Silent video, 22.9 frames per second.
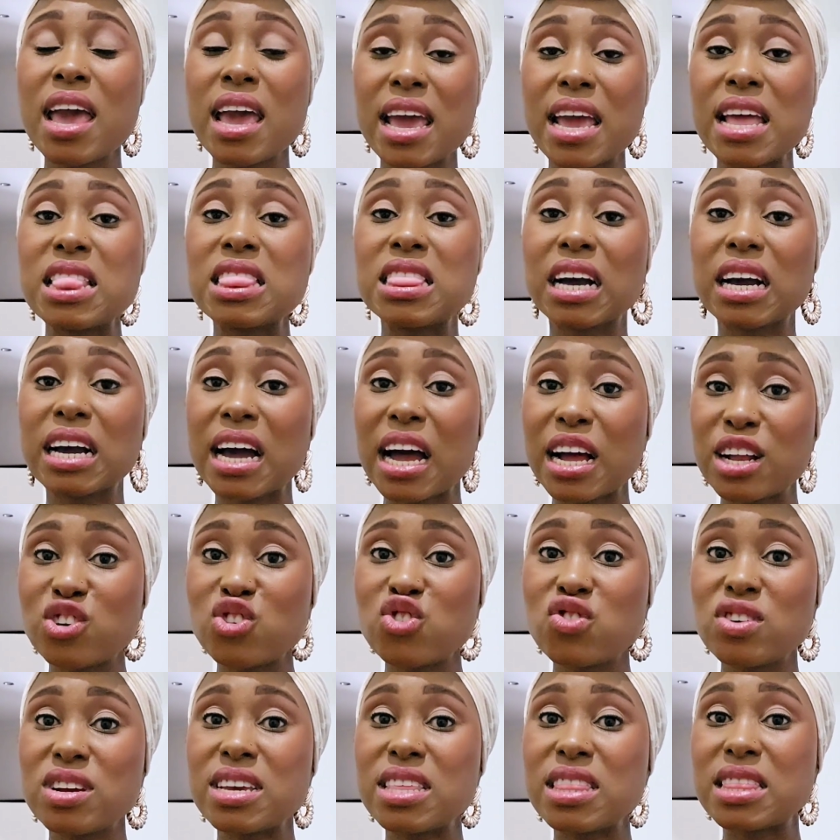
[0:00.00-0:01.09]
in the
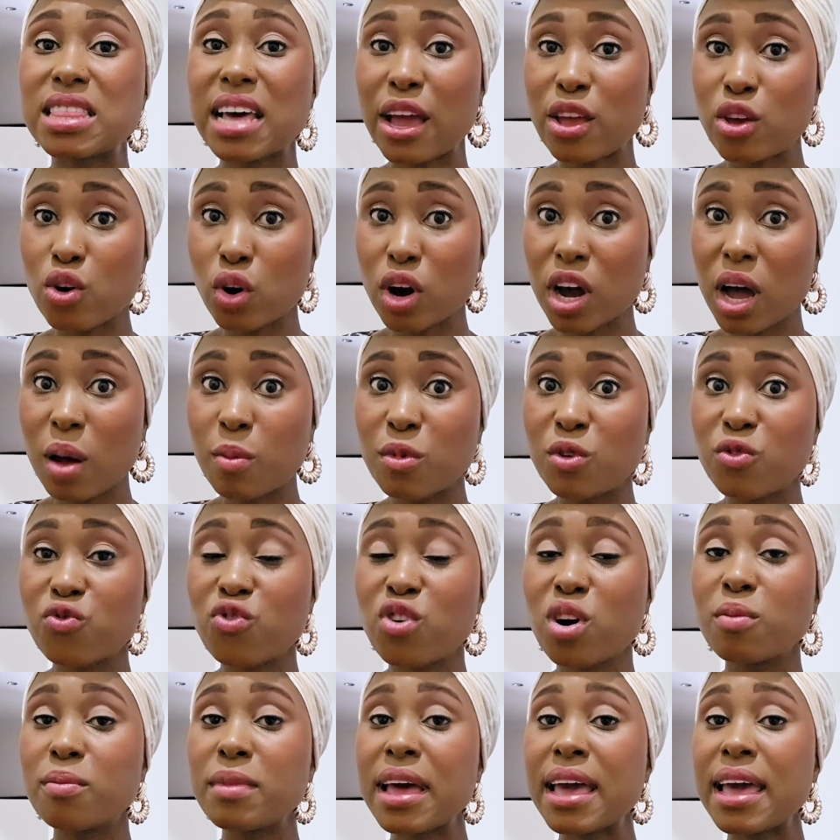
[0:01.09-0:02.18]
country that you're coming
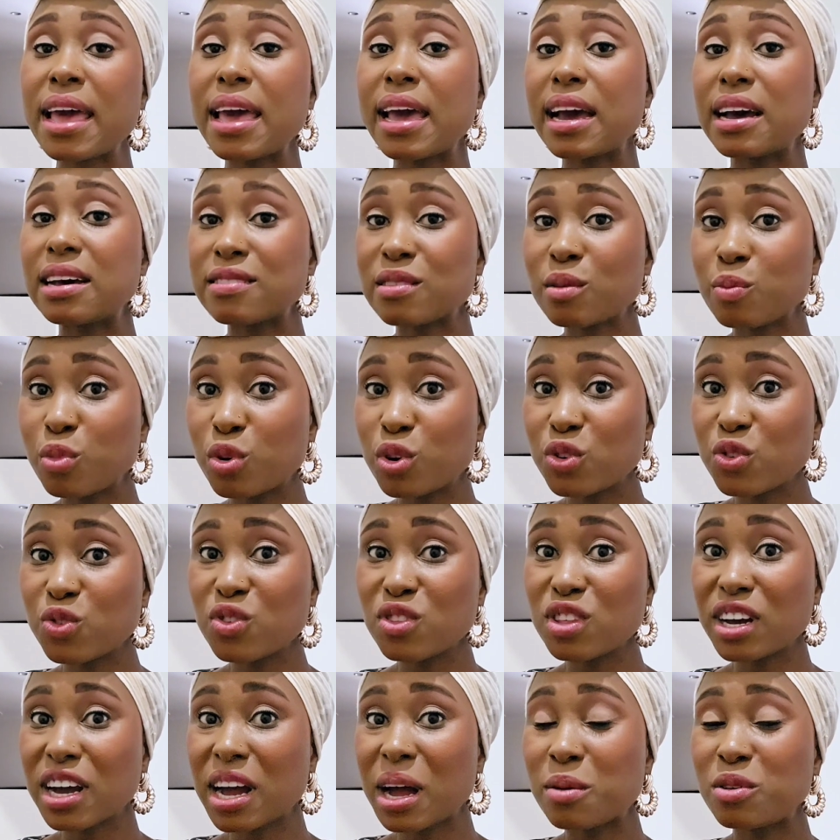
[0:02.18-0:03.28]
from as opposed to
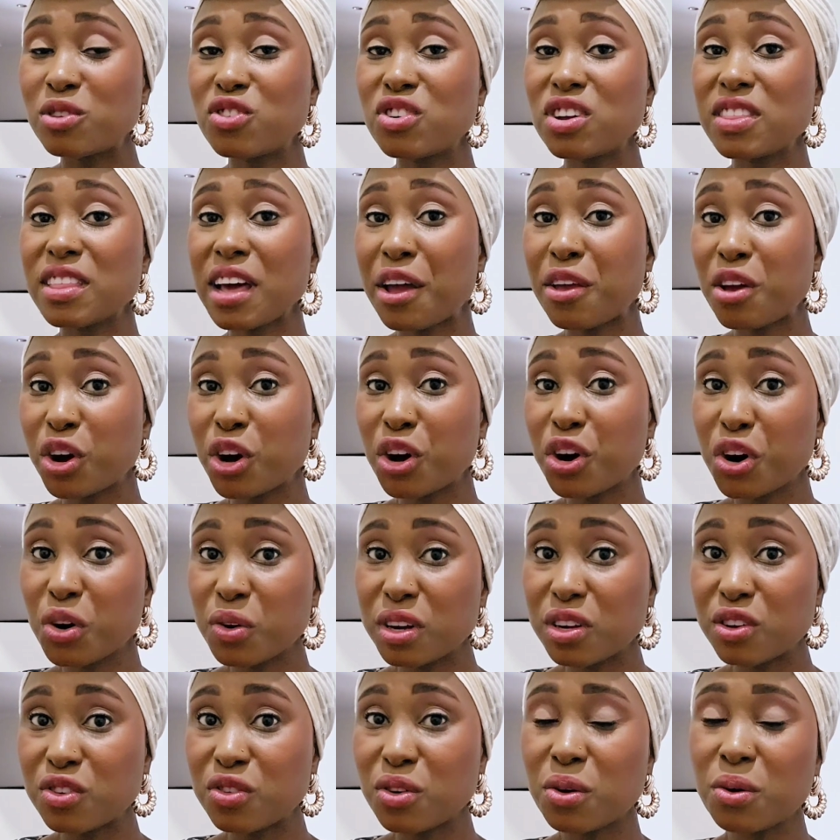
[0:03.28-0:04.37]
the country that you're
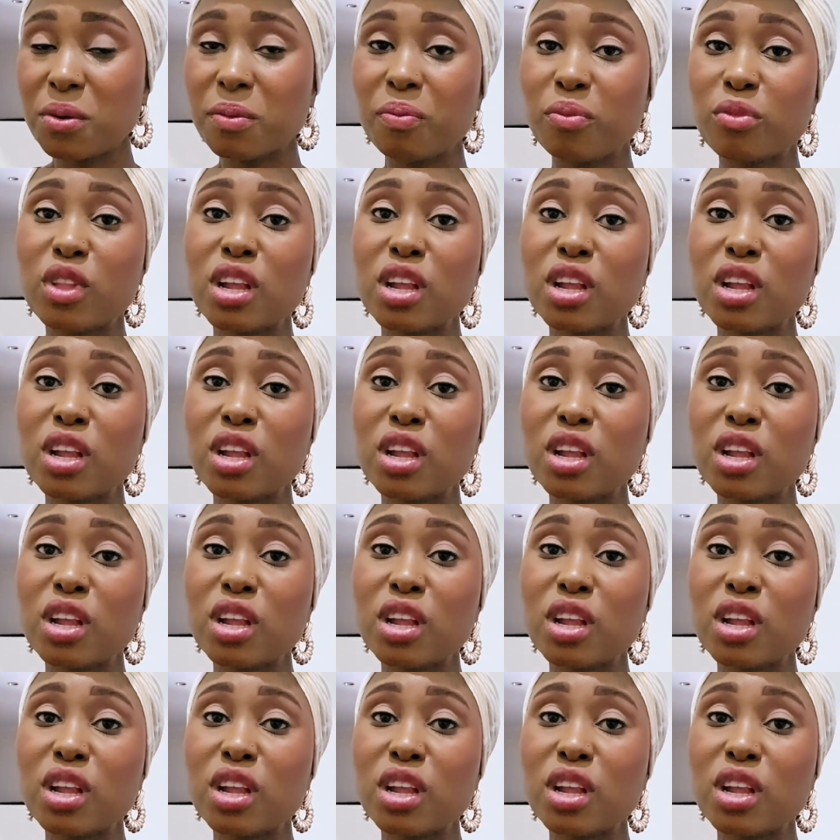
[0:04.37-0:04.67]
going to.